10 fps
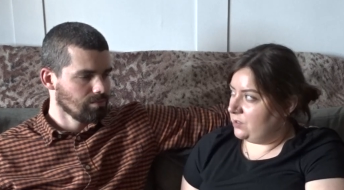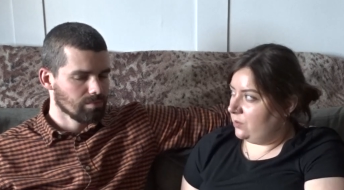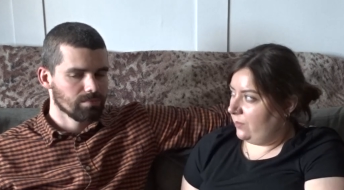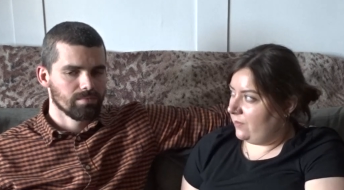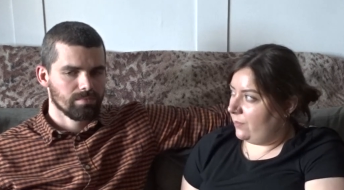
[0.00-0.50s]

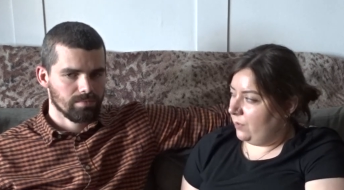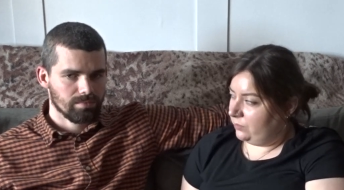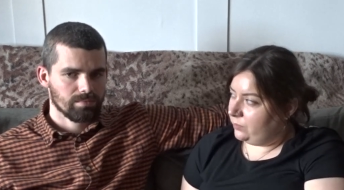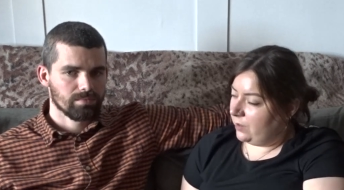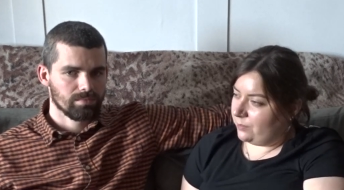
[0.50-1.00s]
Speaker 1: sure mm. we've got mm.
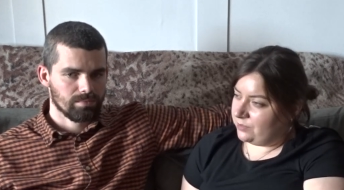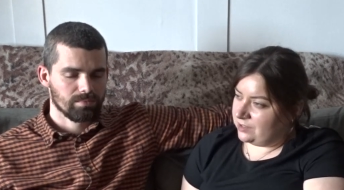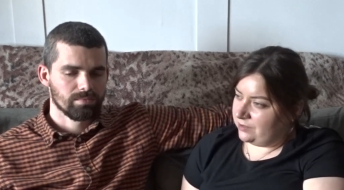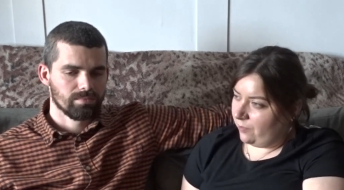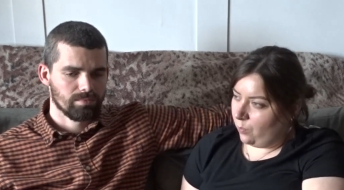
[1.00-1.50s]
multiple
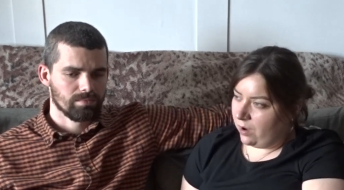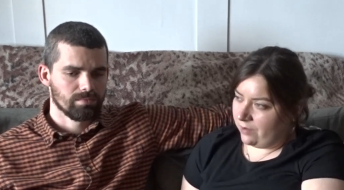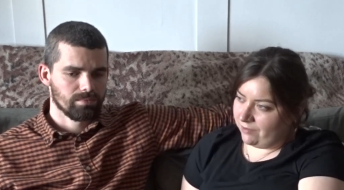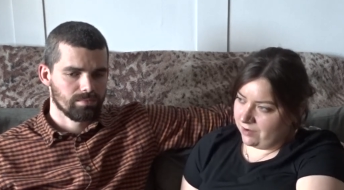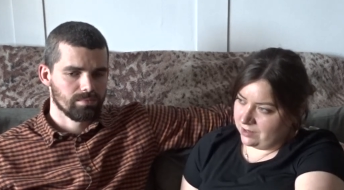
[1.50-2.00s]
options for
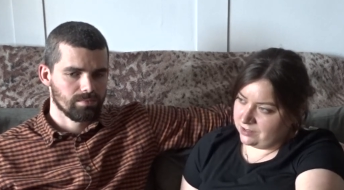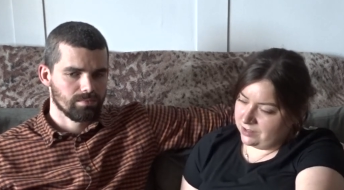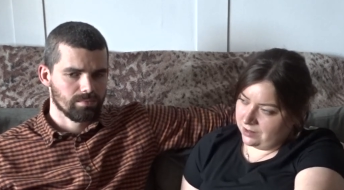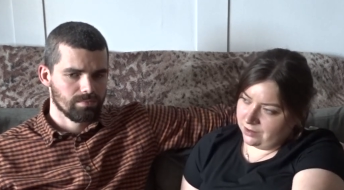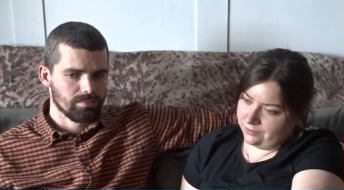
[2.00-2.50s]
Wi-Fi and
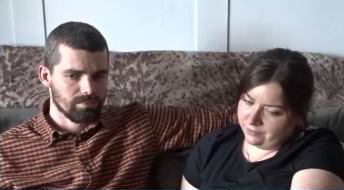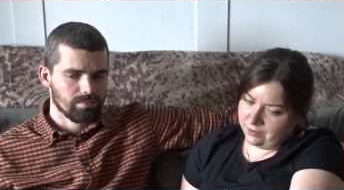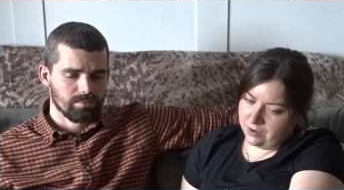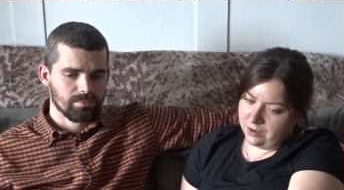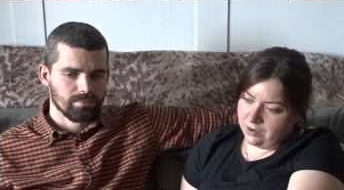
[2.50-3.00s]
stuff
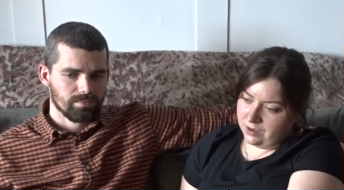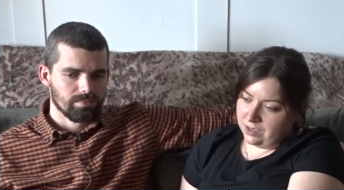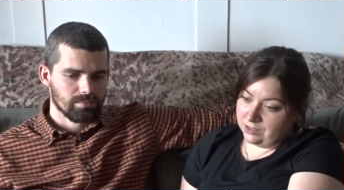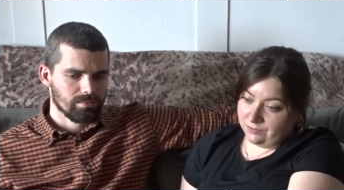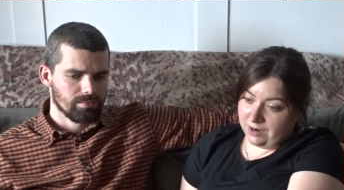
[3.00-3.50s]

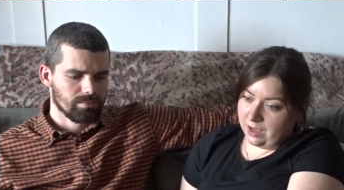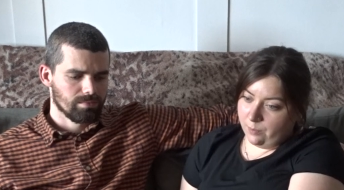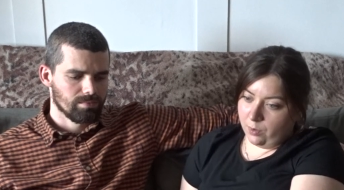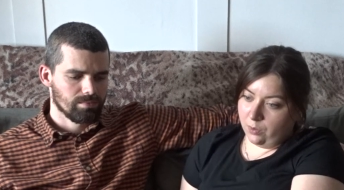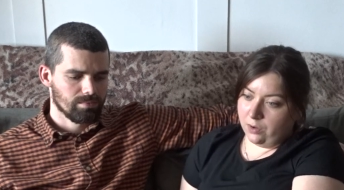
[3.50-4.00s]
is really
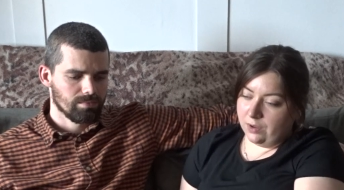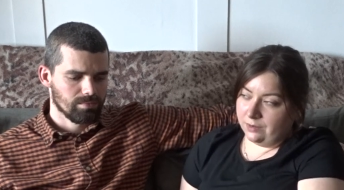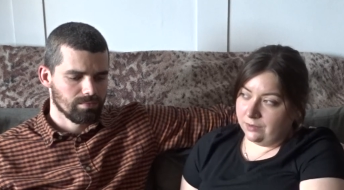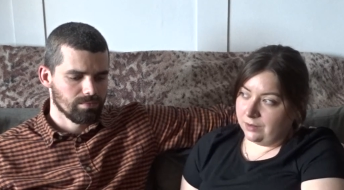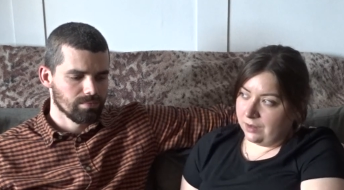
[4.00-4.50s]

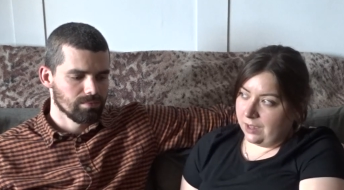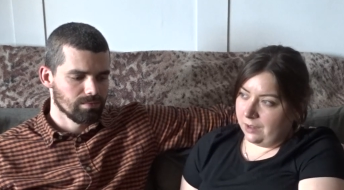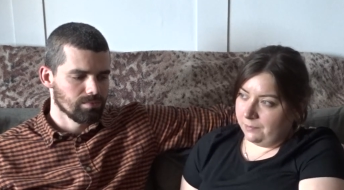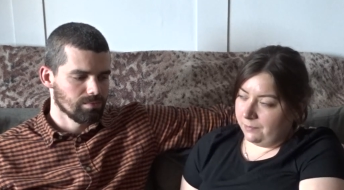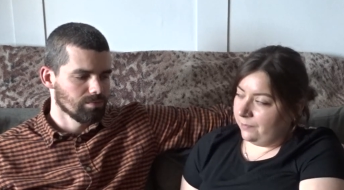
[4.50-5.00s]
important.
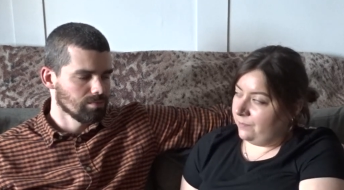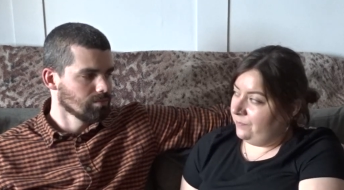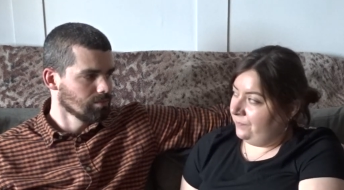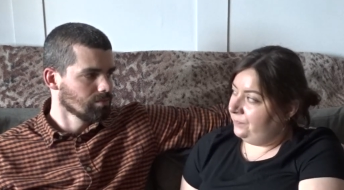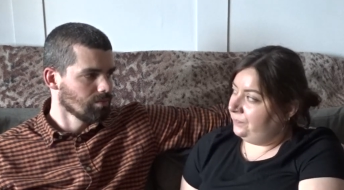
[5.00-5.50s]
Um,
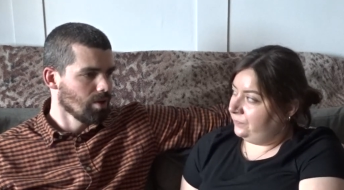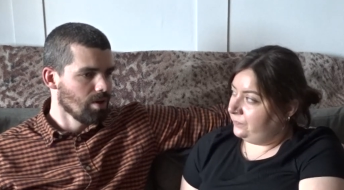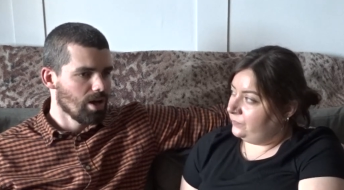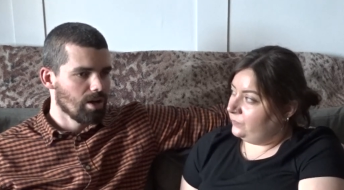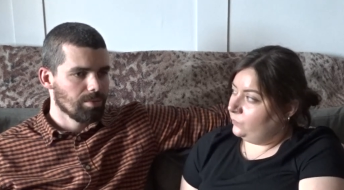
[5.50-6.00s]

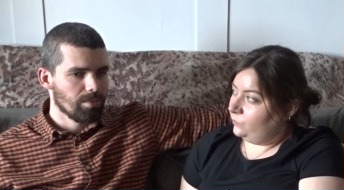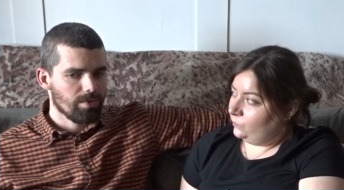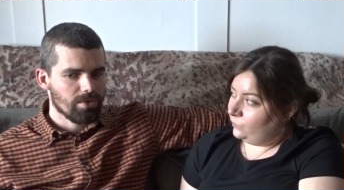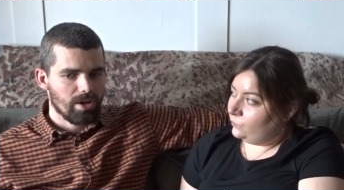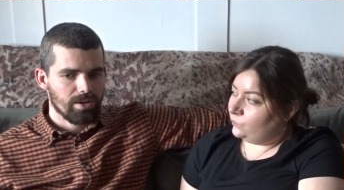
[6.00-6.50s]
Speaker 2: I mean,
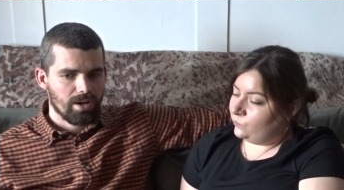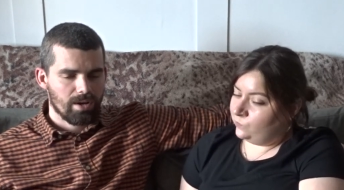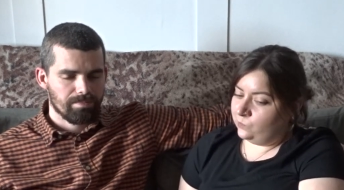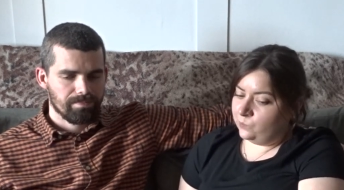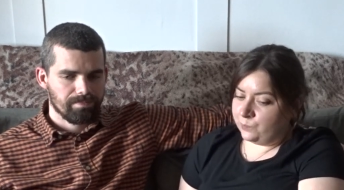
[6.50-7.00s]
we've got
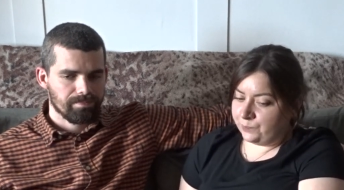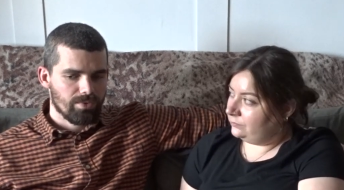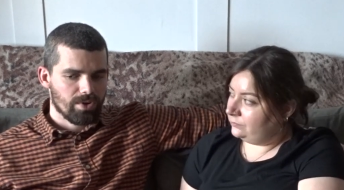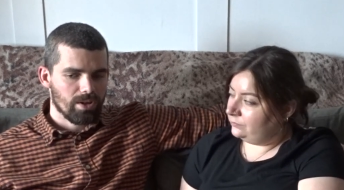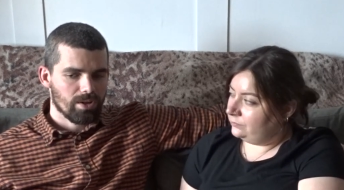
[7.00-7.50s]
um,
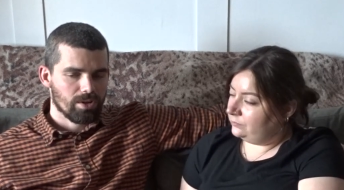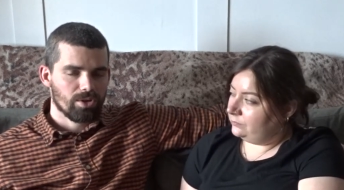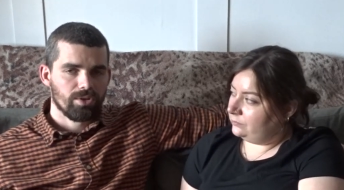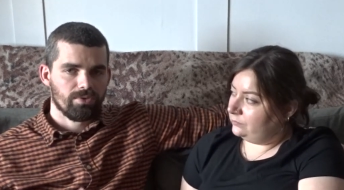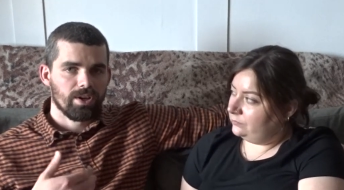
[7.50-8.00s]
we've got like a
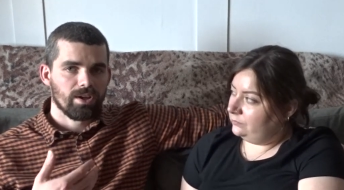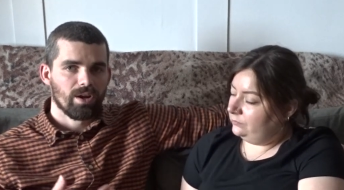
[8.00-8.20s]
good thing